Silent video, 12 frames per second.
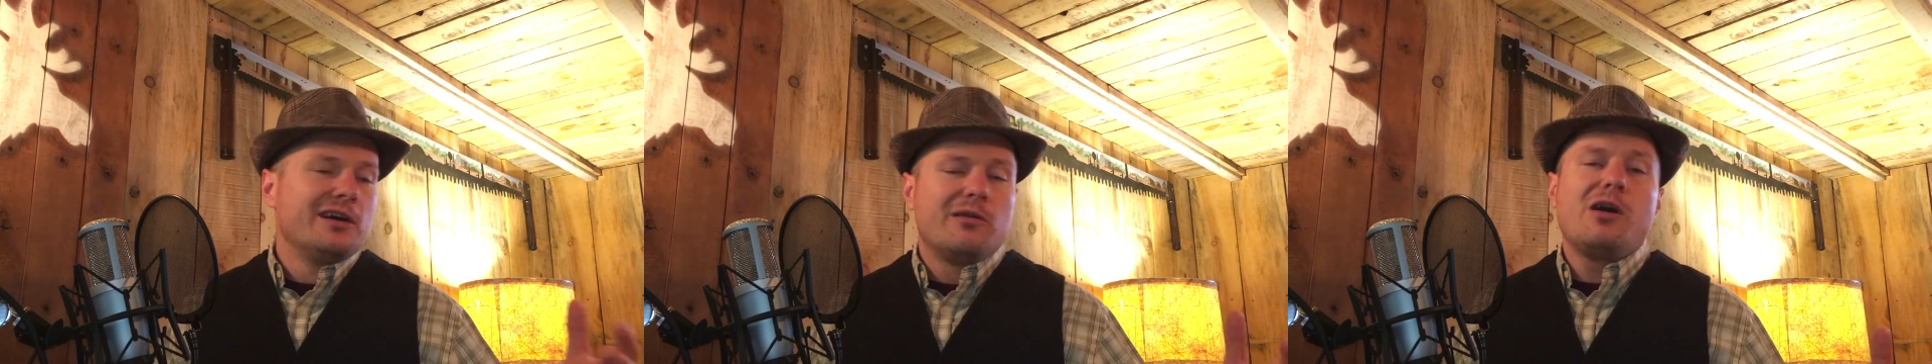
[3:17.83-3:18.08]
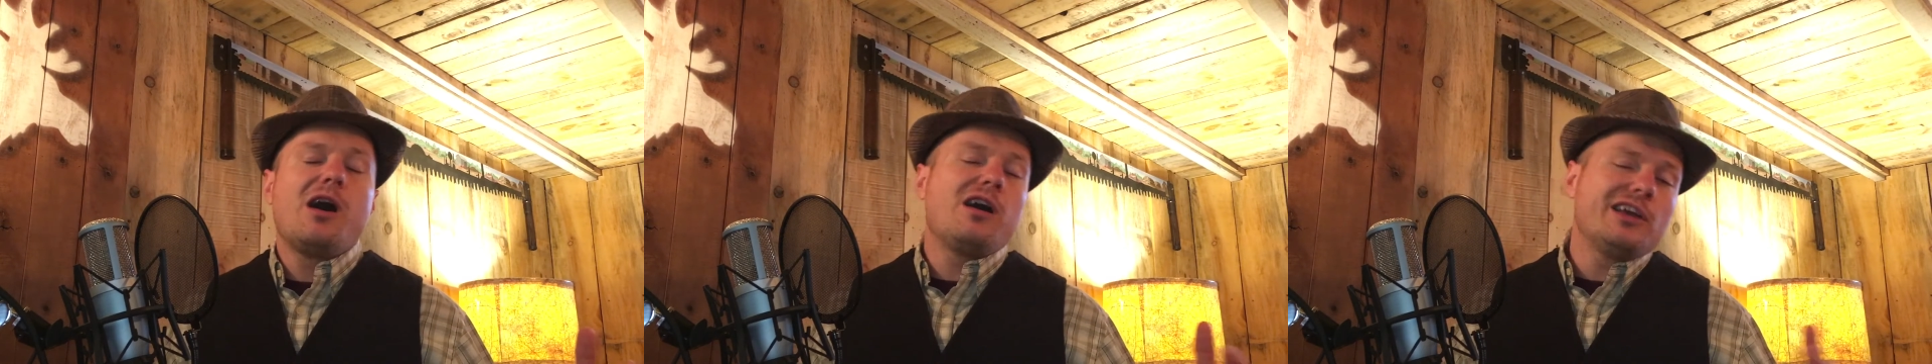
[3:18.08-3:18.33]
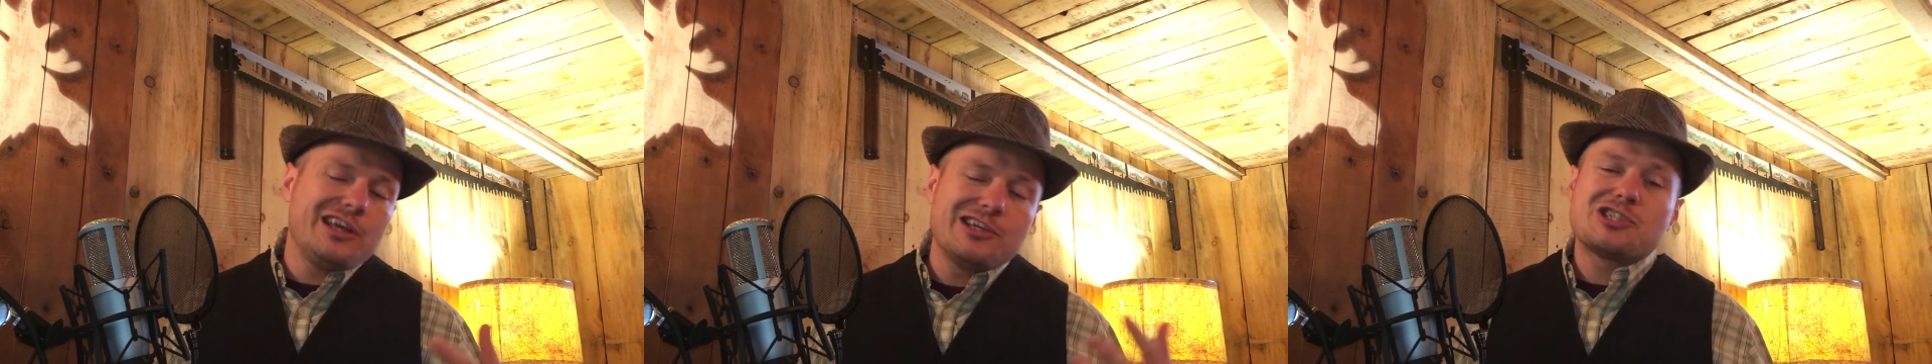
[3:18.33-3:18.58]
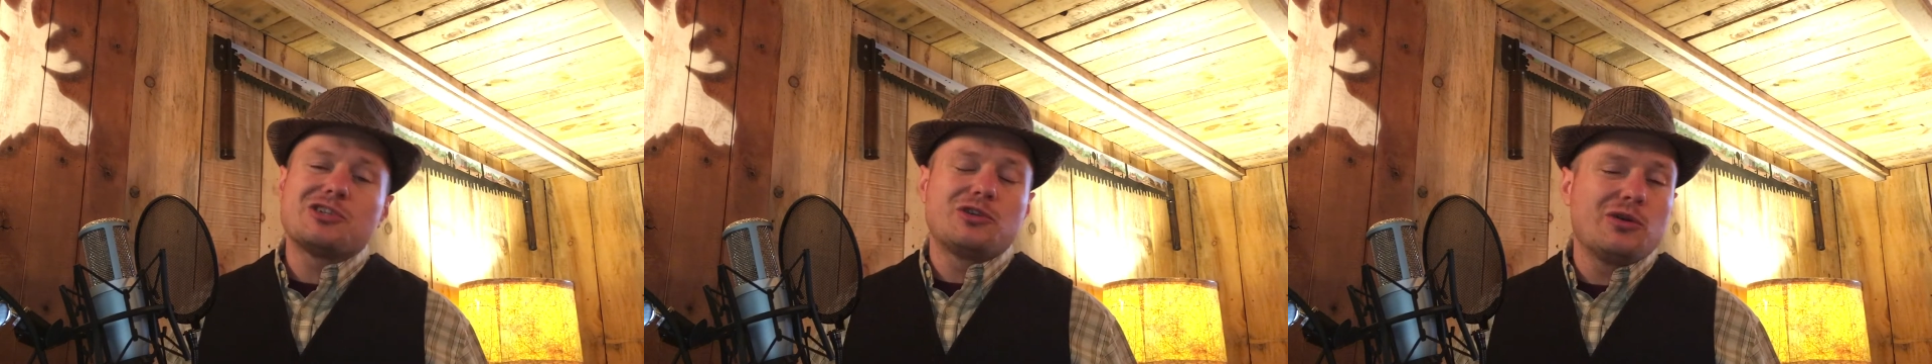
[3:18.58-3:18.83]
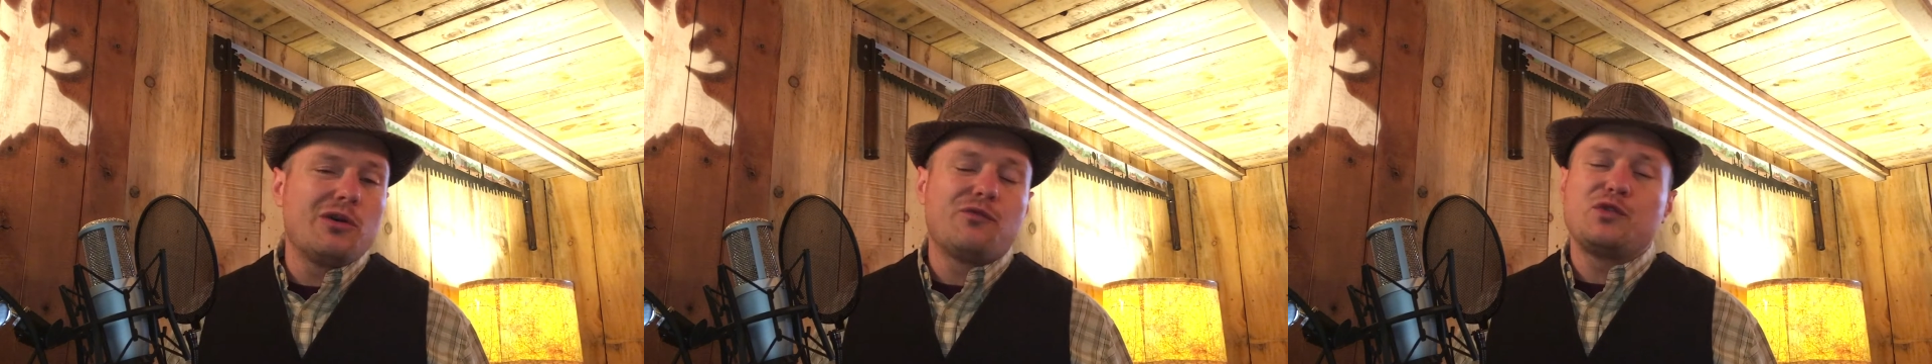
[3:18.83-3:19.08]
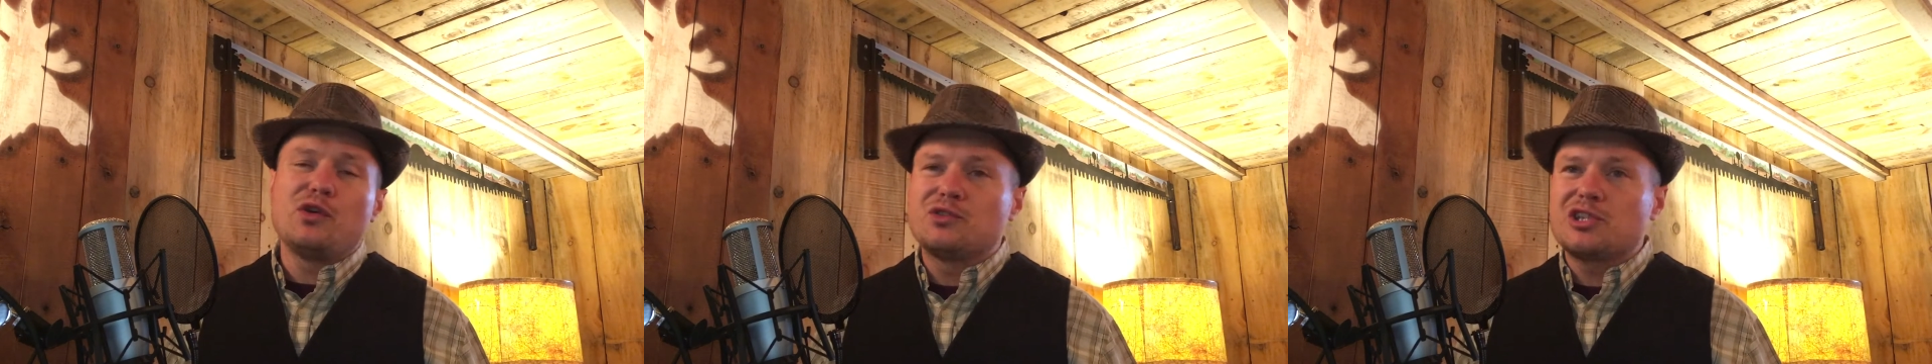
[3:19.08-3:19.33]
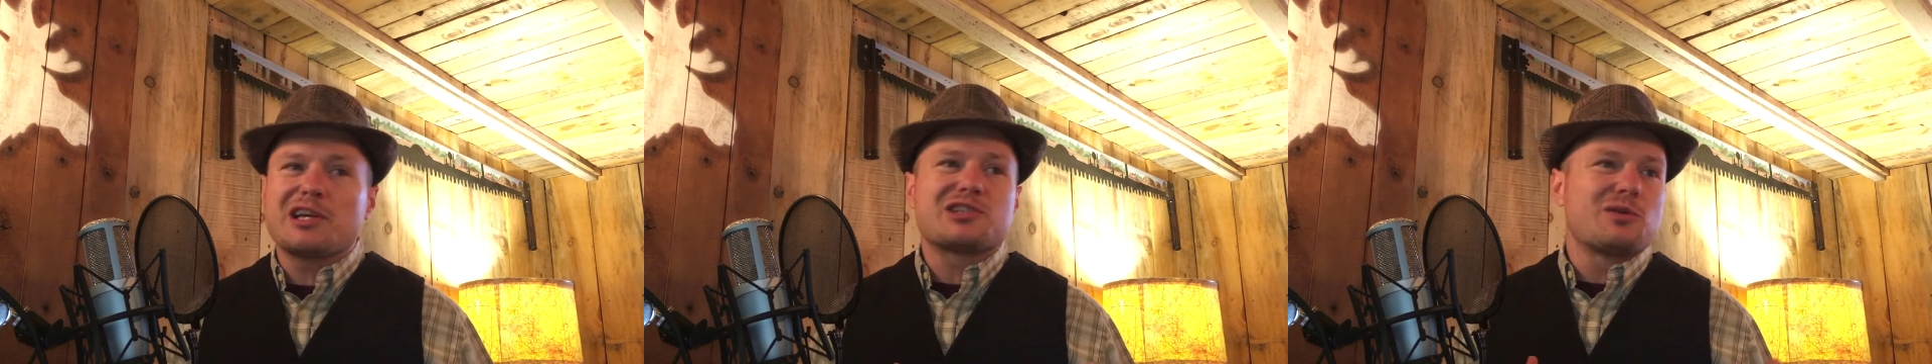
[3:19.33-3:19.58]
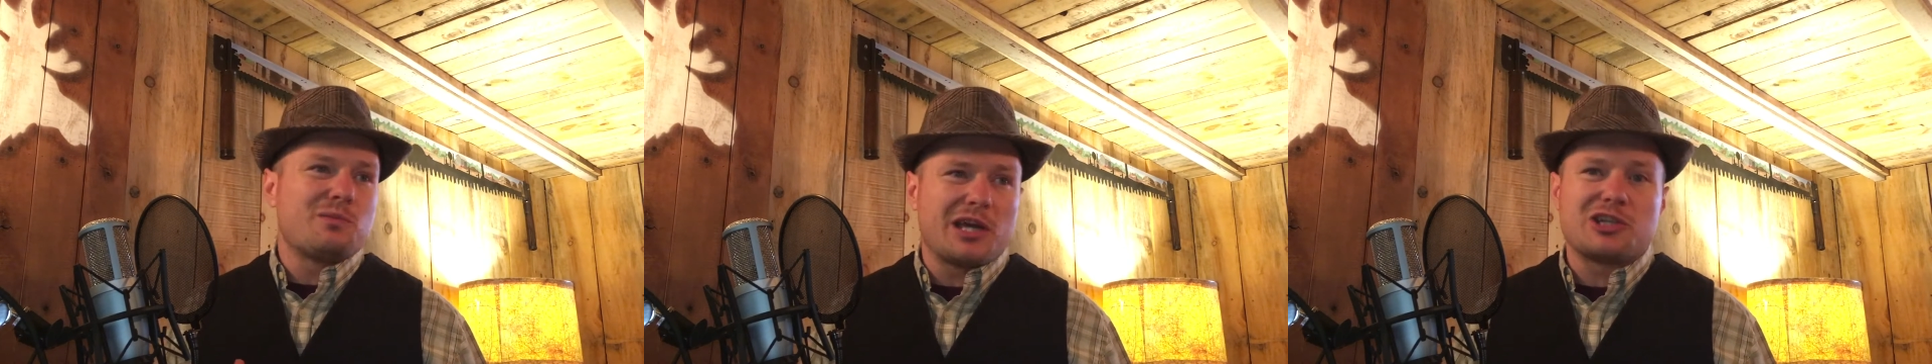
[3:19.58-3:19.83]
Well, you should do a few tests
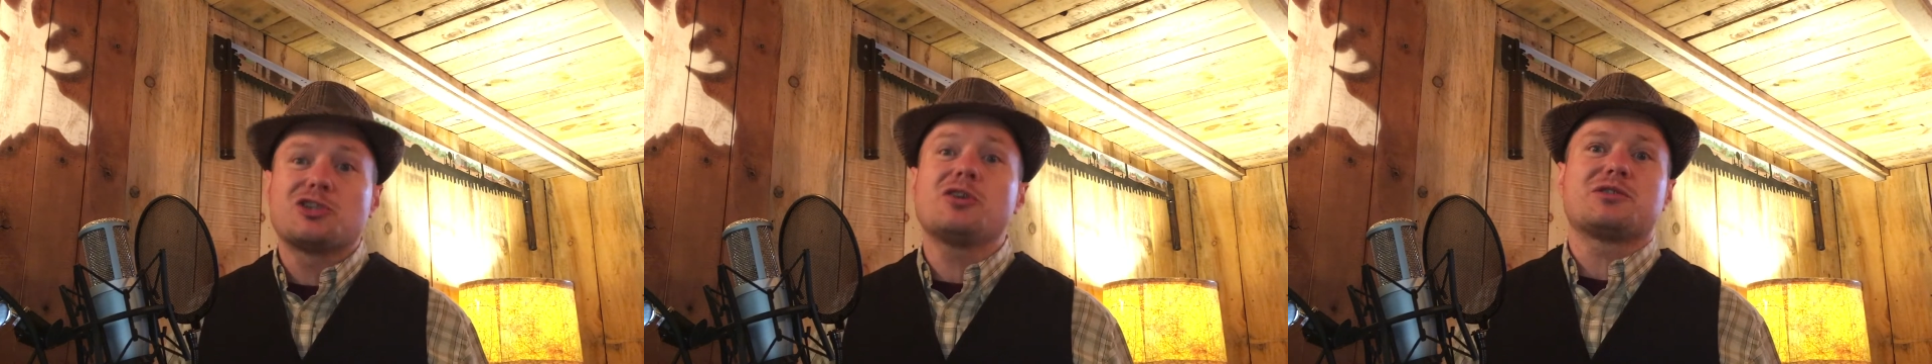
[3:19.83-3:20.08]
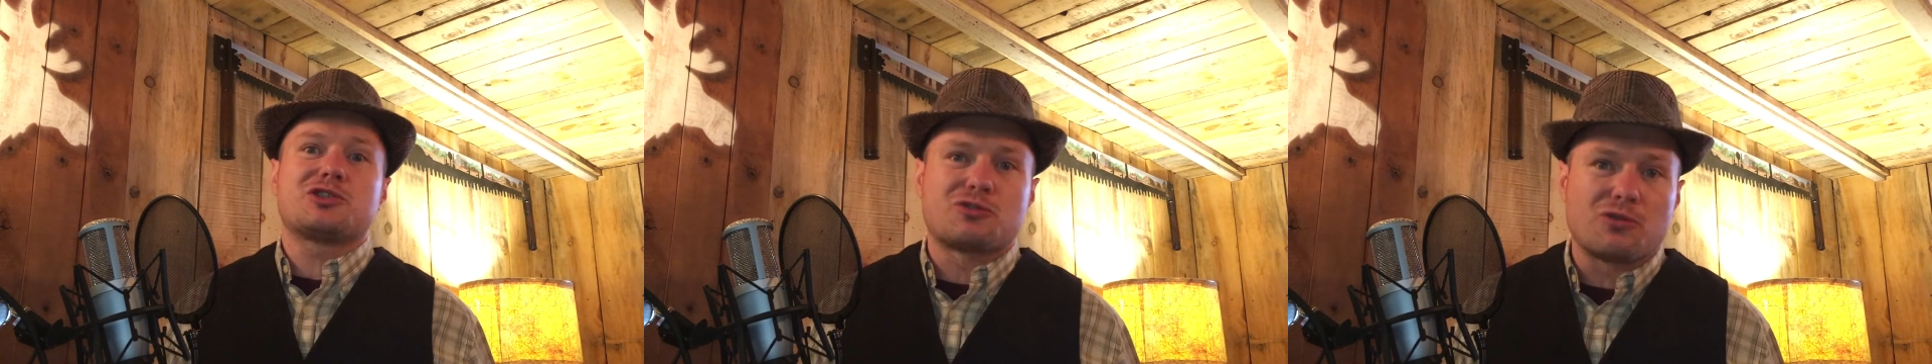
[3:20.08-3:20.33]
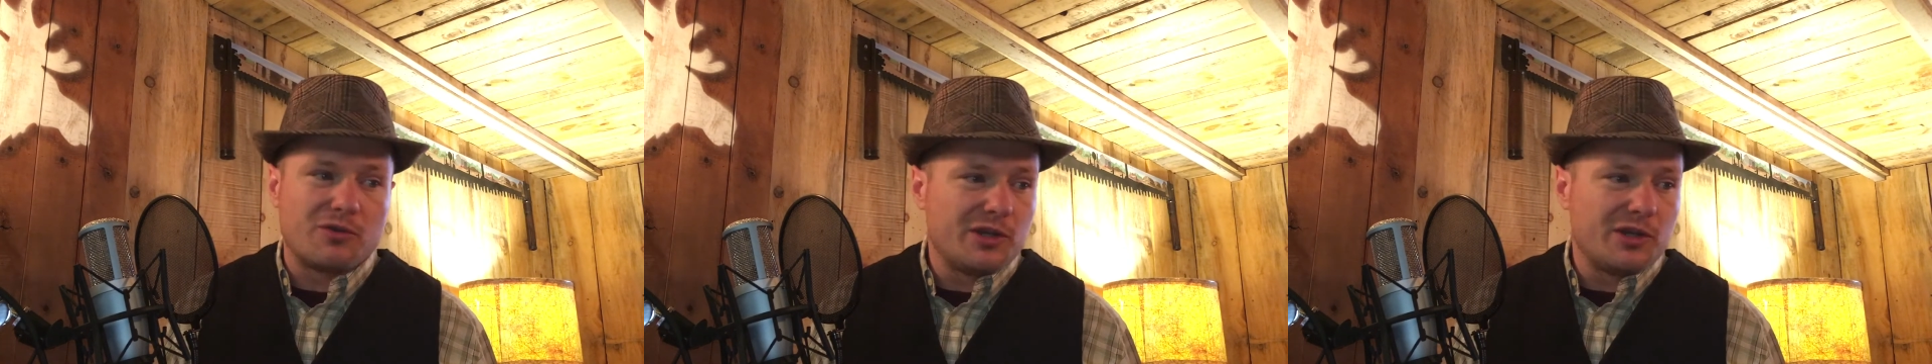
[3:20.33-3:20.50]
to make sure it's true.